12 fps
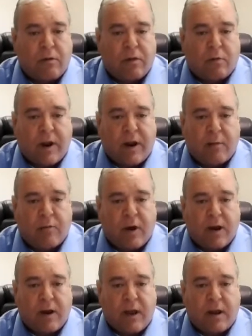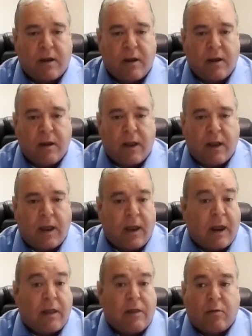rate I'm renting at.
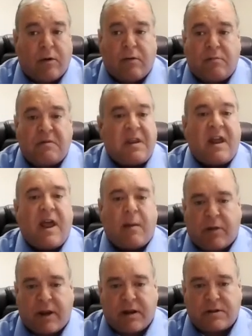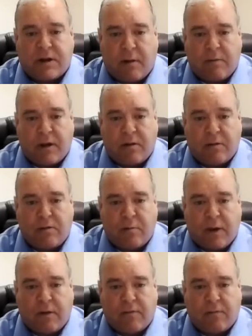And there were 10 applicants coming to
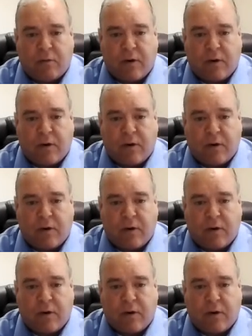me for it.